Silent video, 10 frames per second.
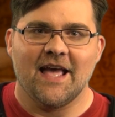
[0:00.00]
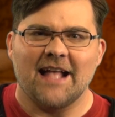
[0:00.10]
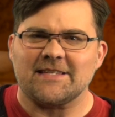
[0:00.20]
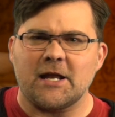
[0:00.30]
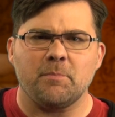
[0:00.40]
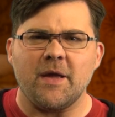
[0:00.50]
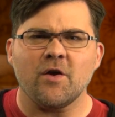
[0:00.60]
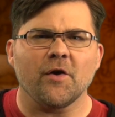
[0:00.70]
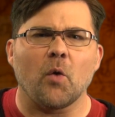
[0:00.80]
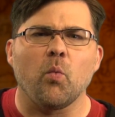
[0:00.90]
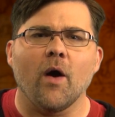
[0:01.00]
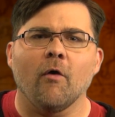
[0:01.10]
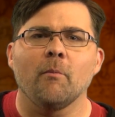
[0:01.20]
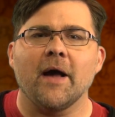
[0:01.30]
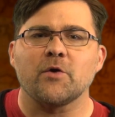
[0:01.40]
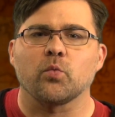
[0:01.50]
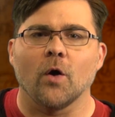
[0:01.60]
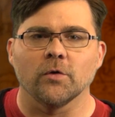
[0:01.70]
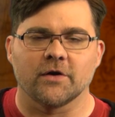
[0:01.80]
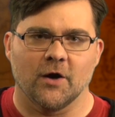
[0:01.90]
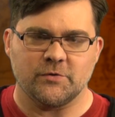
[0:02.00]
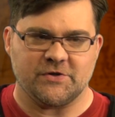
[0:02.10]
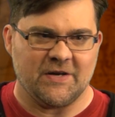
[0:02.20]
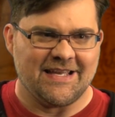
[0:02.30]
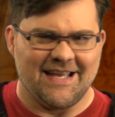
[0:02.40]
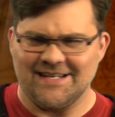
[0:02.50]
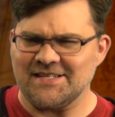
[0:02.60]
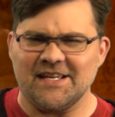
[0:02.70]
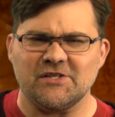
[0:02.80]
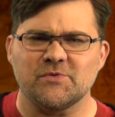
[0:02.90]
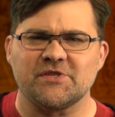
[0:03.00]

It's like being on a well-made roller coaster. It doesn't get you